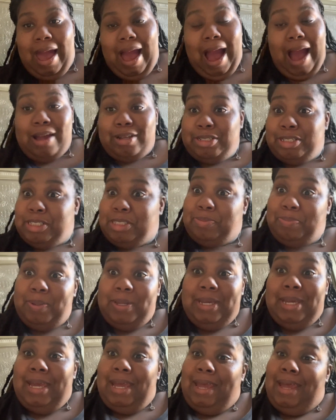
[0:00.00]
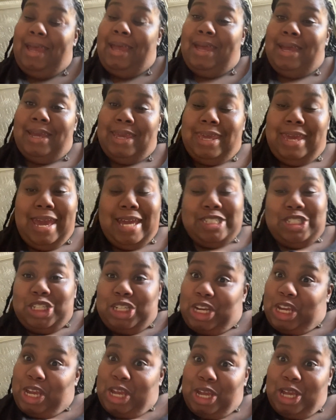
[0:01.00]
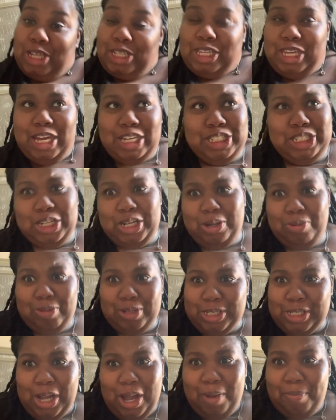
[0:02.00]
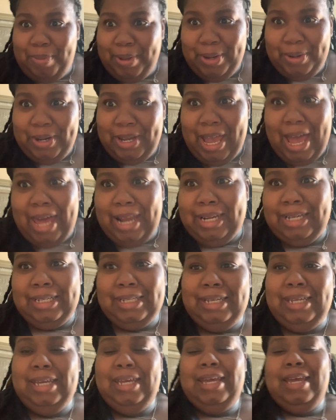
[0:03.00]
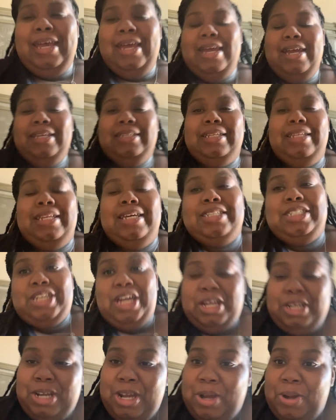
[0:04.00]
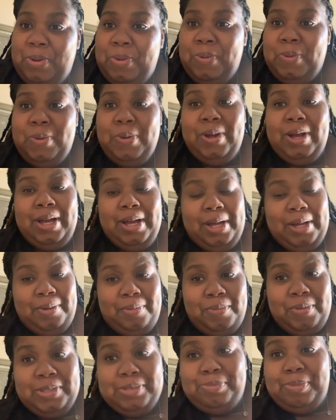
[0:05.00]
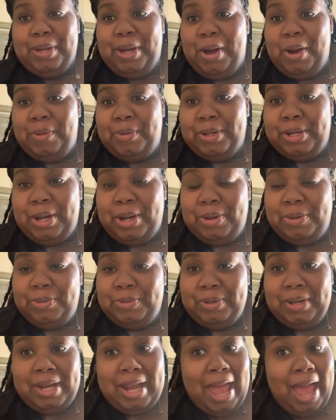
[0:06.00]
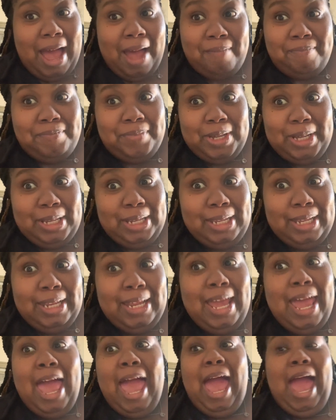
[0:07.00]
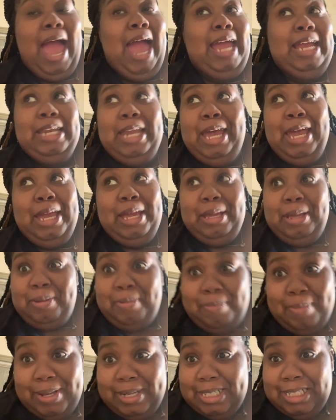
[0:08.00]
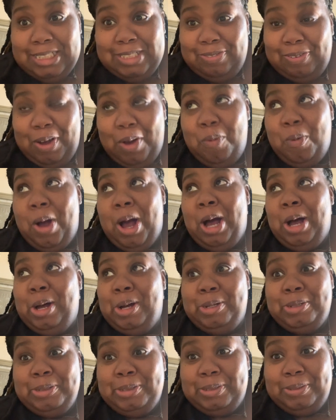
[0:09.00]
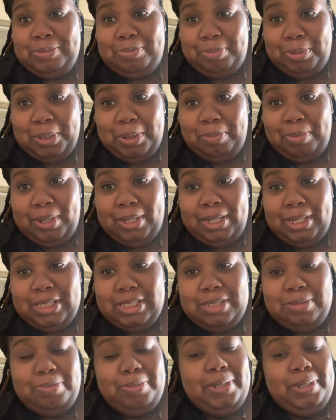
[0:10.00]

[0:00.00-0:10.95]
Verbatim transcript: I'll just be catching it, catching up with y'all periodically let y'all know um, what's been going on and how I'm feeling. Ain't nothing but these four walls, pretty much.